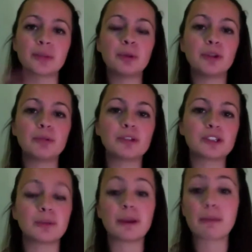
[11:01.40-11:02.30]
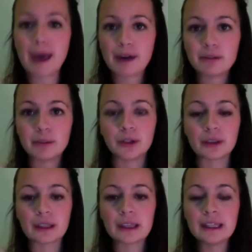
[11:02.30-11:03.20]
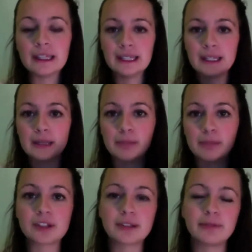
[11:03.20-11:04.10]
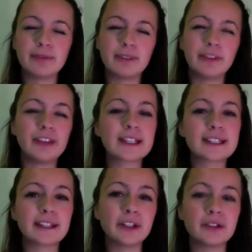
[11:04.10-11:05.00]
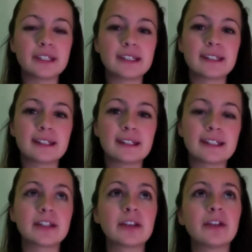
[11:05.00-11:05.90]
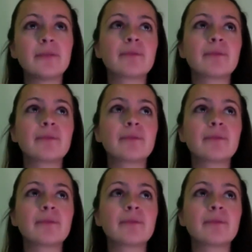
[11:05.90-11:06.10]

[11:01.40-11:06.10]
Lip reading: them onto my Empower blog, because the thing is I noticed is that